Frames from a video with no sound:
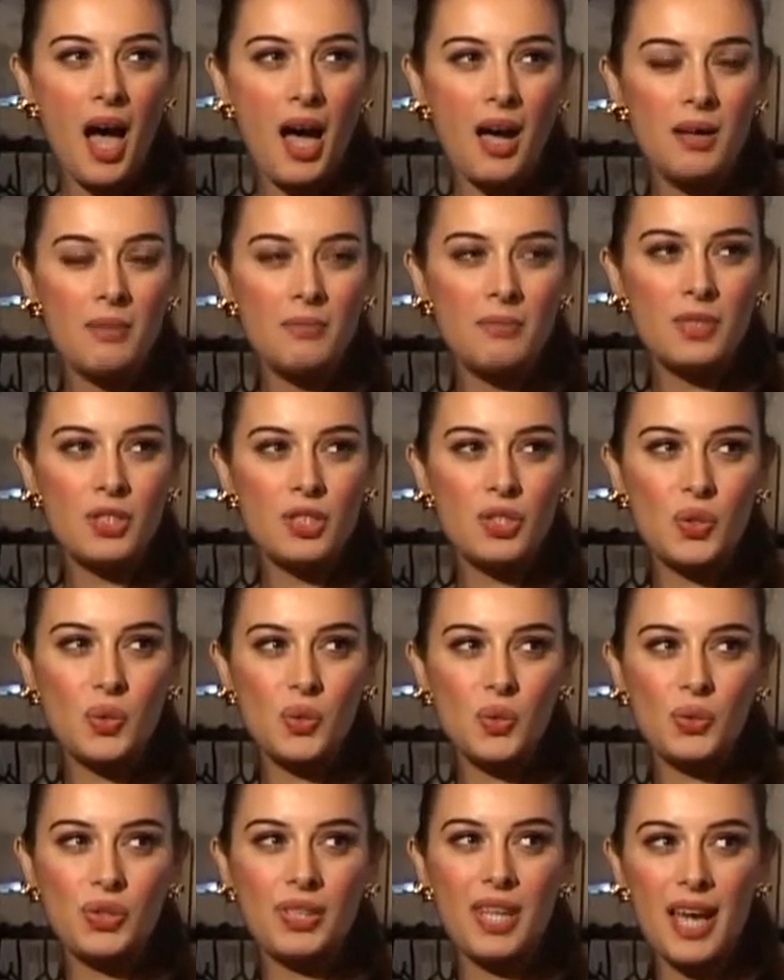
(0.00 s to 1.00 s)
Um,
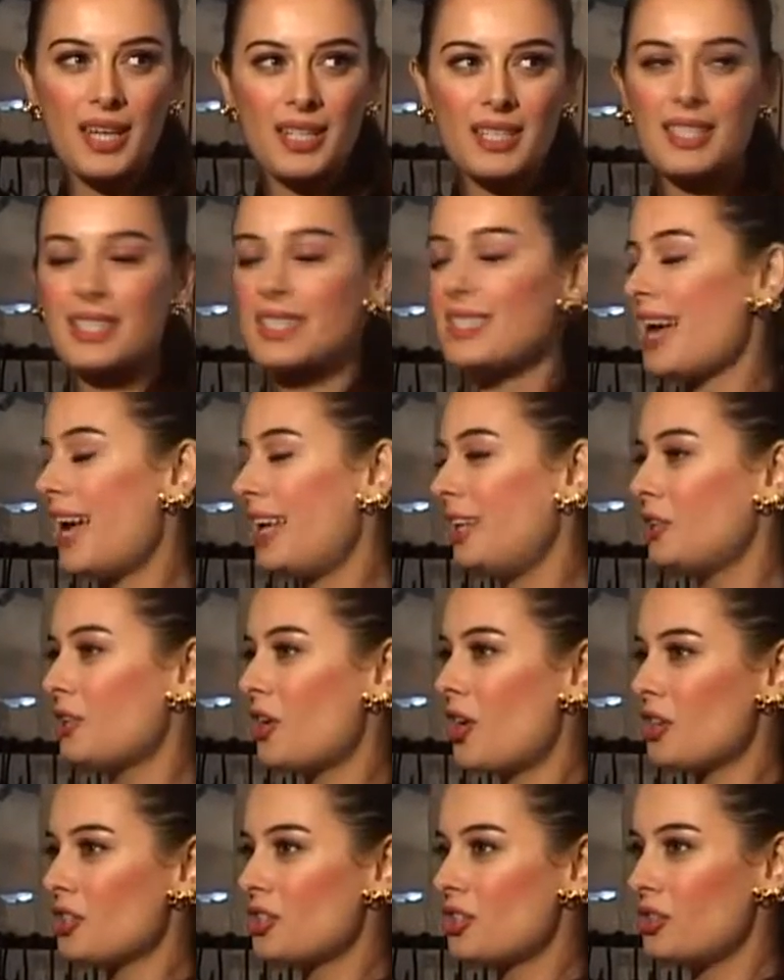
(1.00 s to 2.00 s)
so that is a
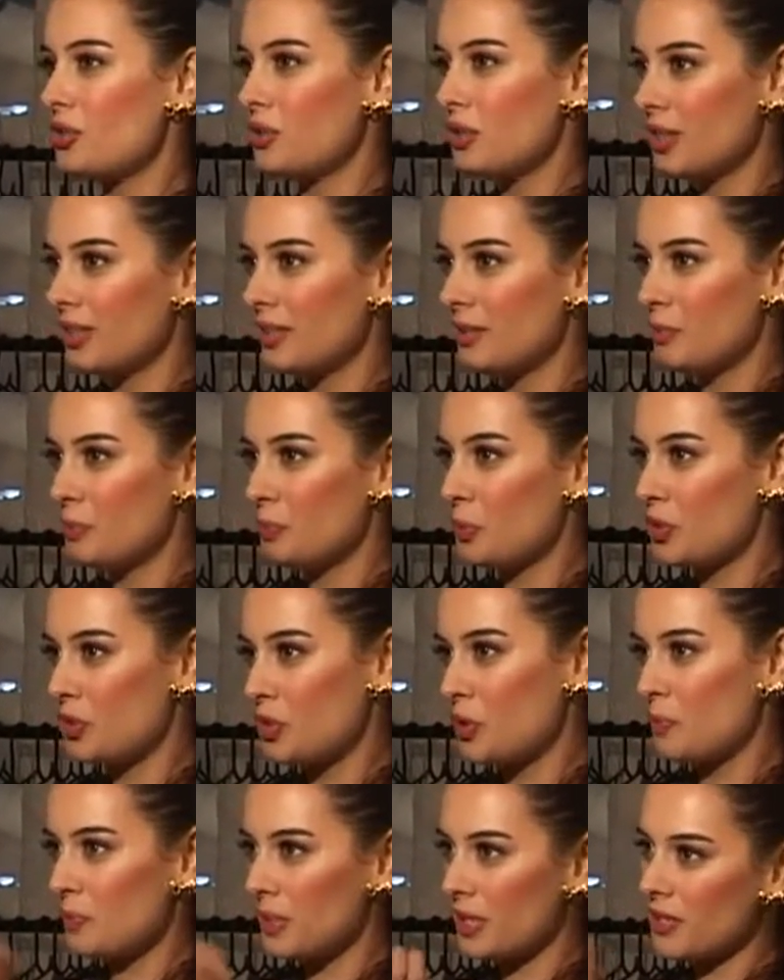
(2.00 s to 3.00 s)
silent auction. You can
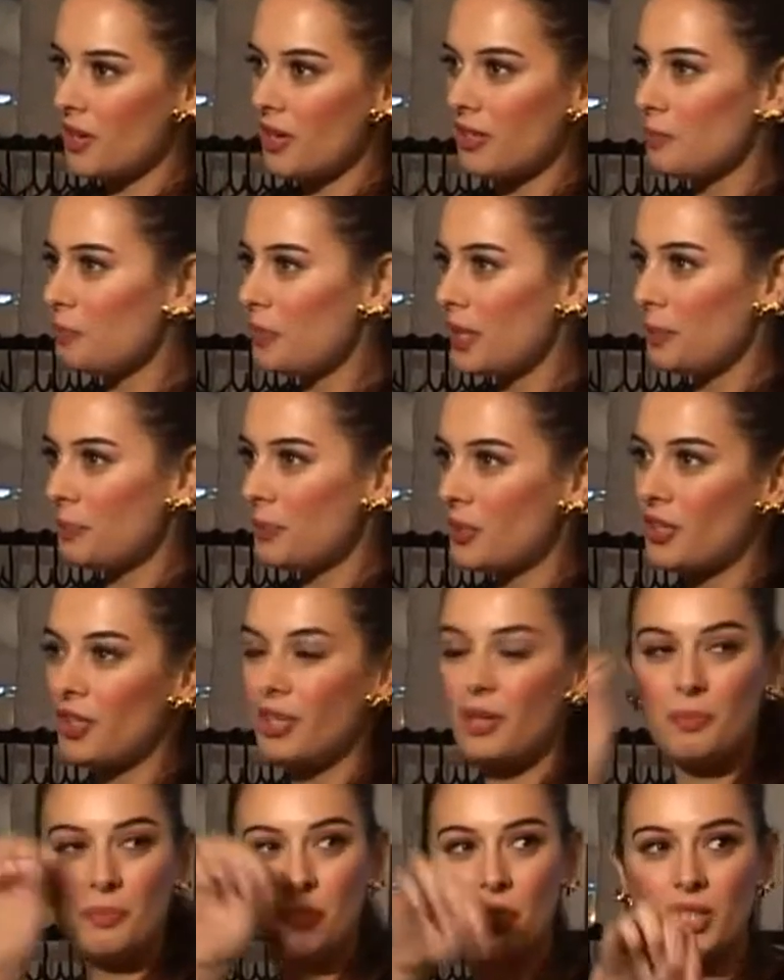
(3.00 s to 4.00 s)
put your bid on a
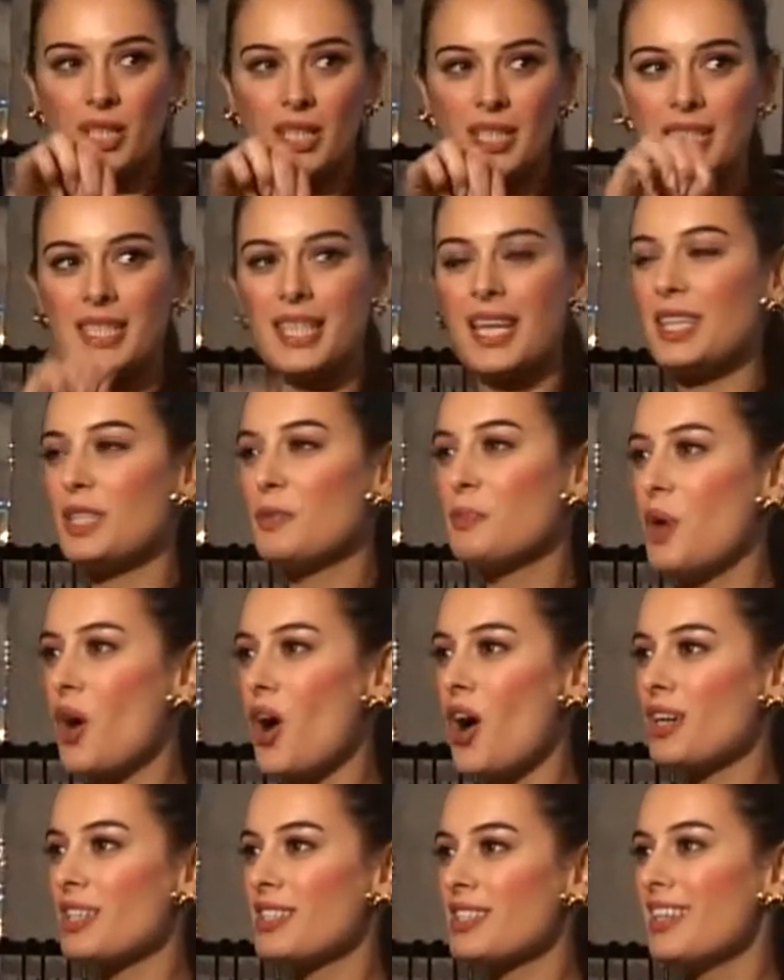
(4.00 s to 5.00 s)
paper, put it inside the
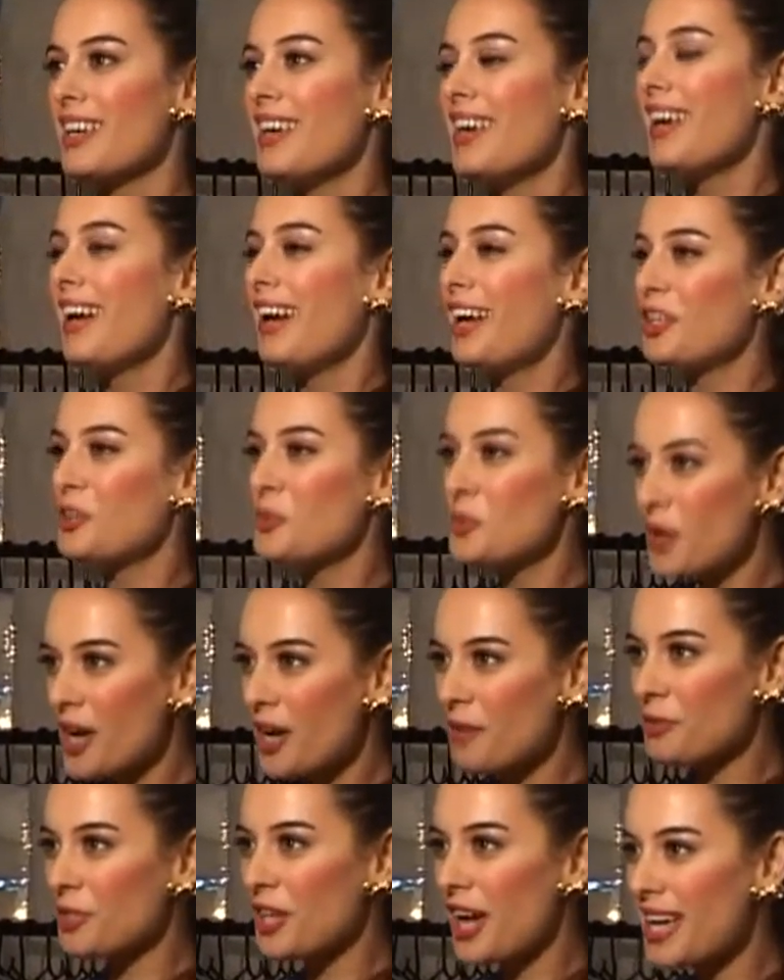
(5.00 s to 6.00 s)
box, and
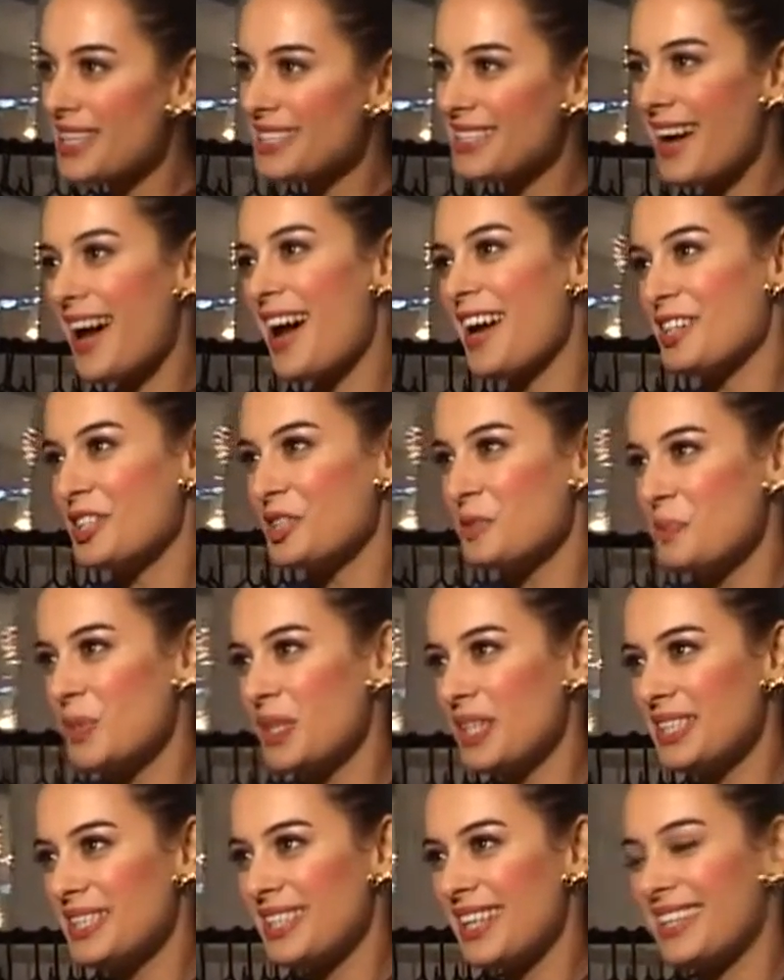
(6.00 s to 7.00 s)
whoever has the highest
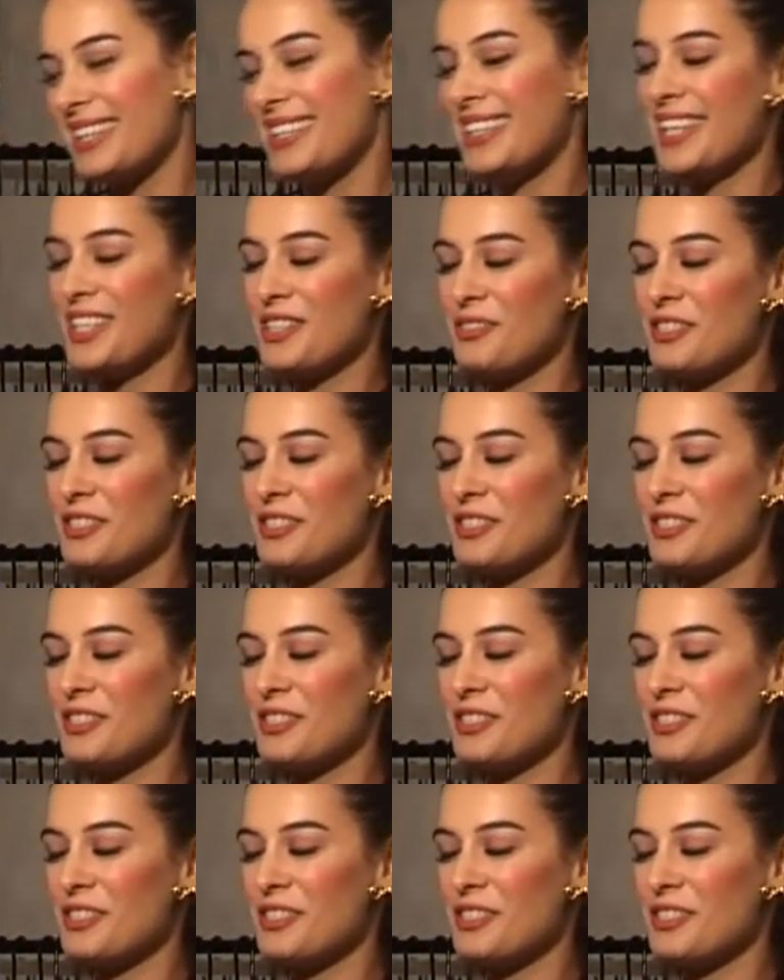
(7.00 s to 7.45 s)
bid at the